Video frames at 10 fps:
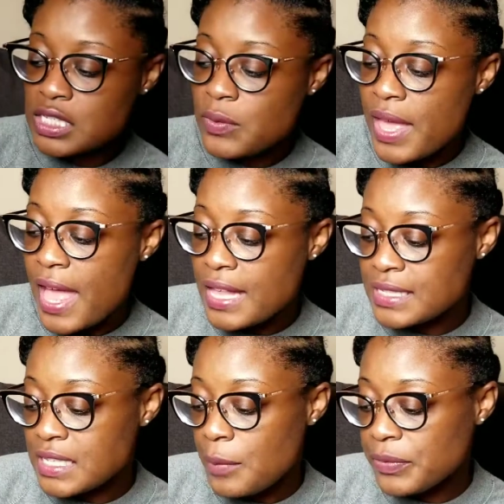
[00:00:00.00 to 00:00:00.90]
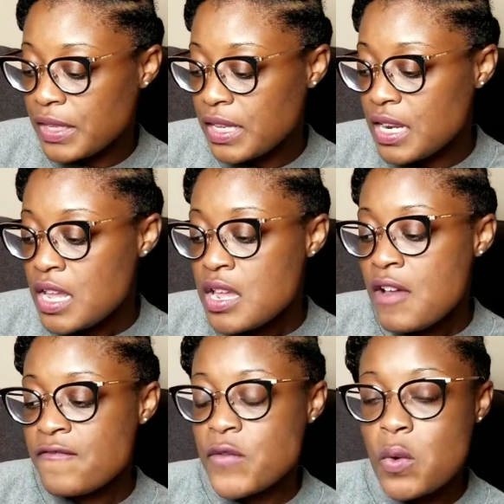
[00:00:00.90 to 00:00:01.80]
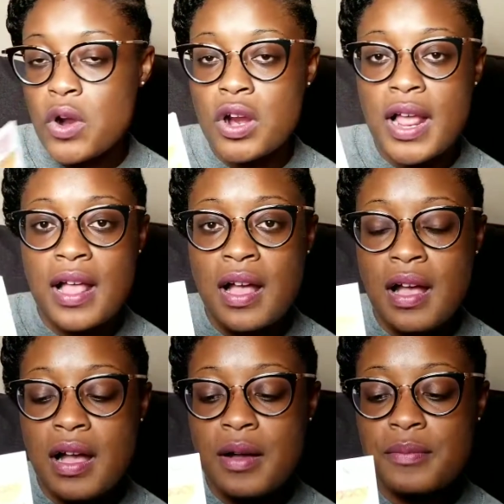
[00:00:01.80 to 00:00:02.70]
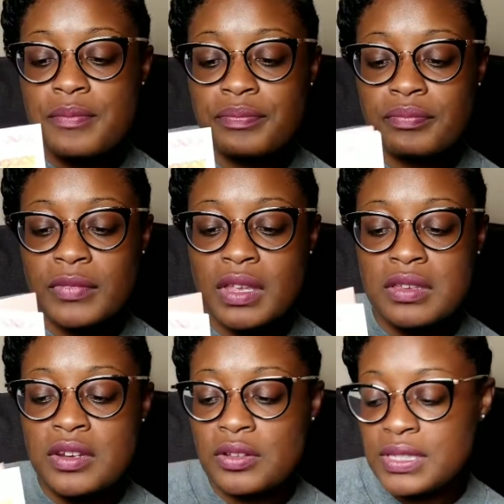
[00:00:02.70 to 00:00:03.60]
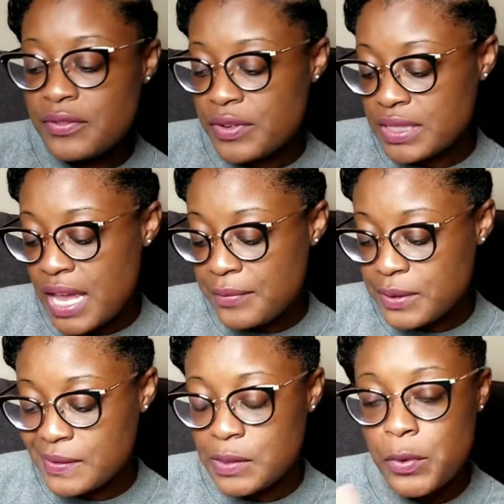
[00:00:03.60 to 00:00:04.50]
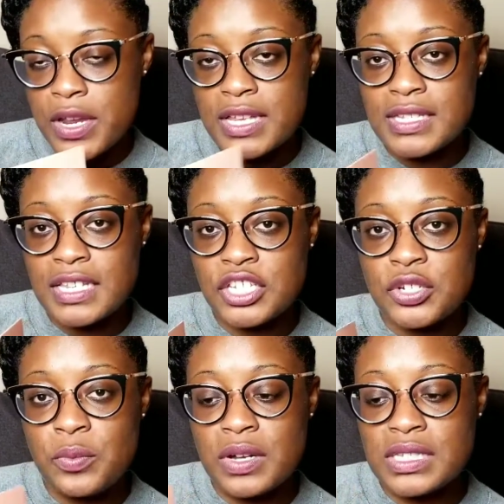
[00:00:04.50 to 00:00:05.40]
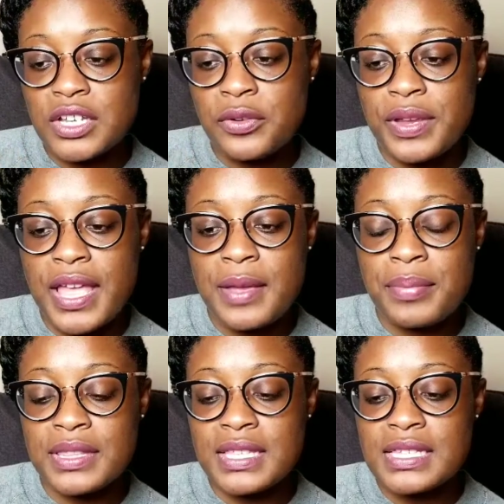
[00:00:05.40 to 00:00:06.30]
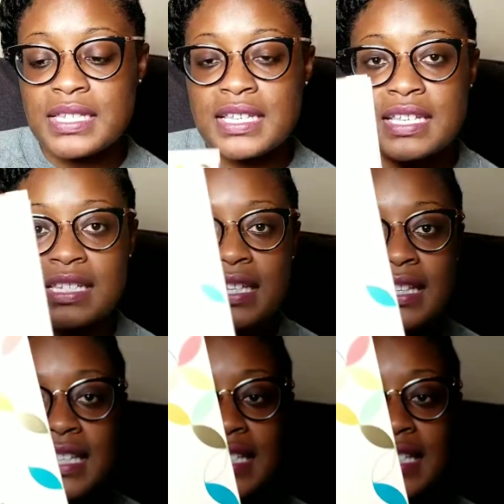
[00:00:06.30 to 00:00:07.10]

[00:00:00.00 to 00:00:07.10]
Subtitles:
So it has something for, you know, different types of spreads that you want to create. But this is the